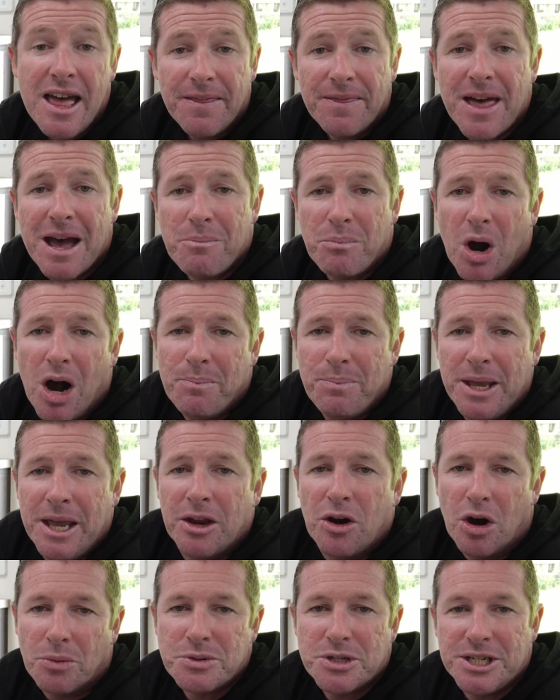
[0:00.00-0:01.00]
That might be
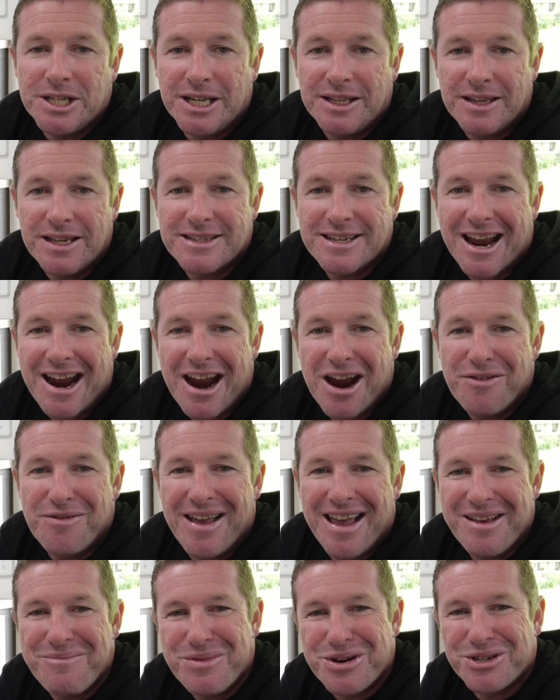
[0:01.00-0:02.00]
an option in this
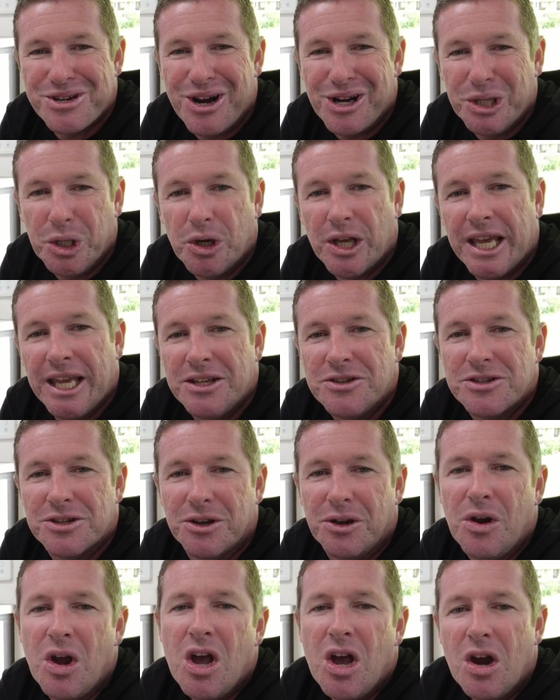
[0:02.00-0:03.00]
caravan, which I'll look
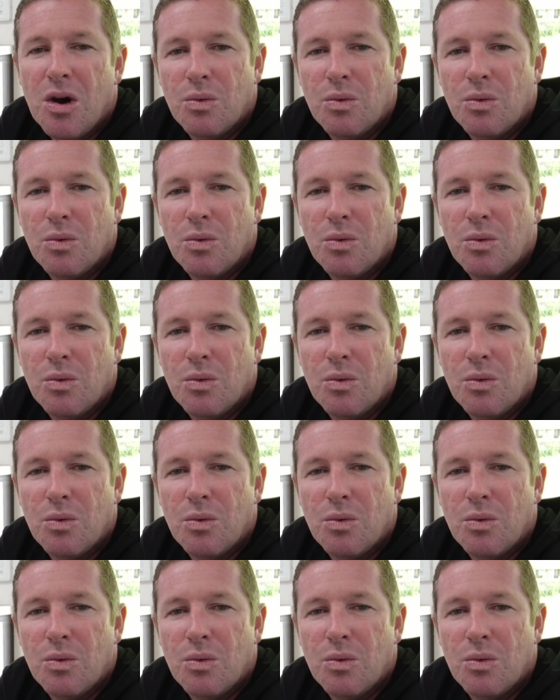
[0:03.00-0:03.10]
into.